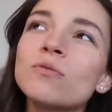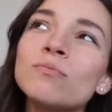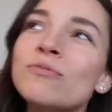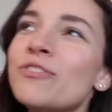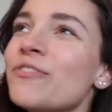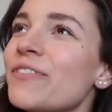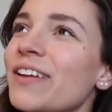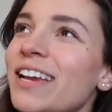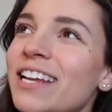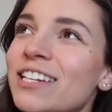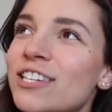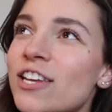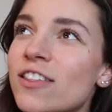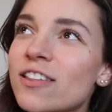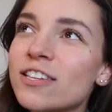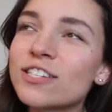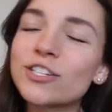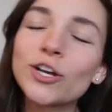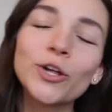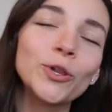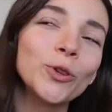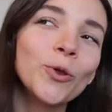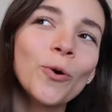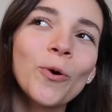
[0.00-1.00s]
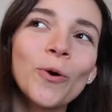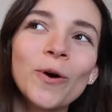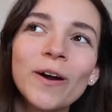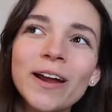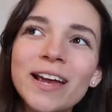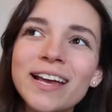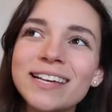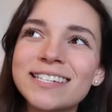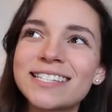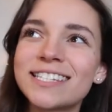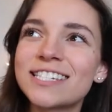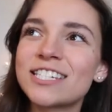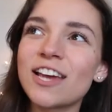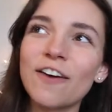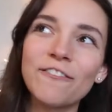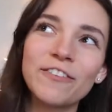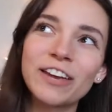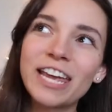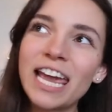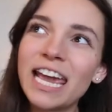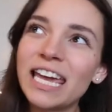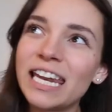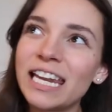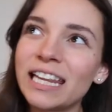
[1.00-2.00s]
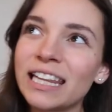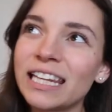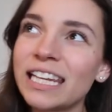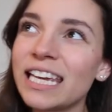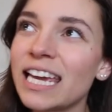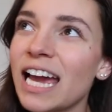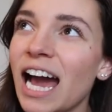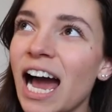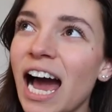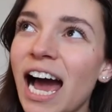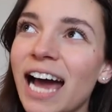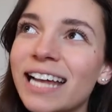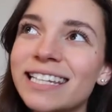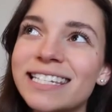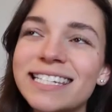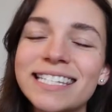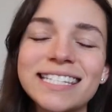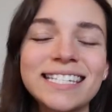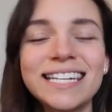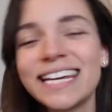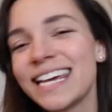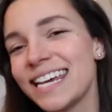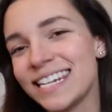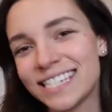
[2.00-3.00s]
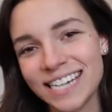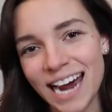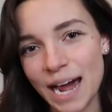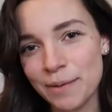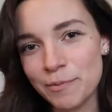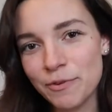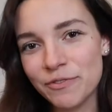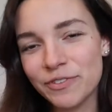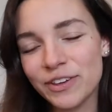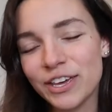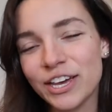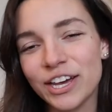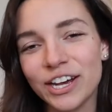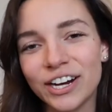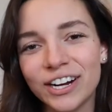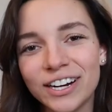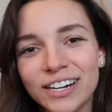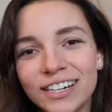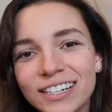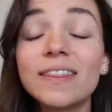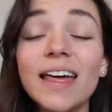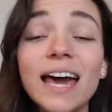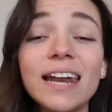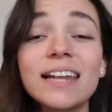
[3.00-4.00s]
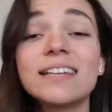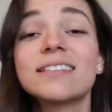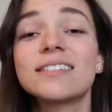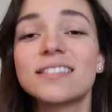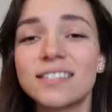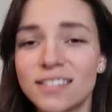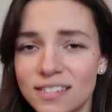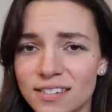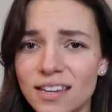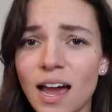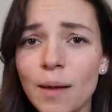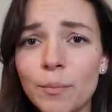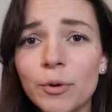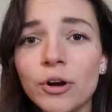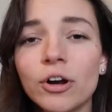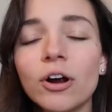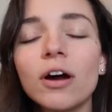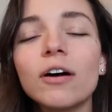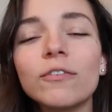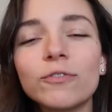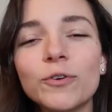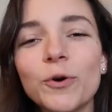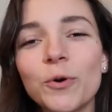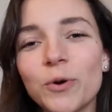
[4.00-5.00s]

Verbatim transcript: we're moving into this glorious, suffocatingly extremely hot, sticky time of year. That is summer, of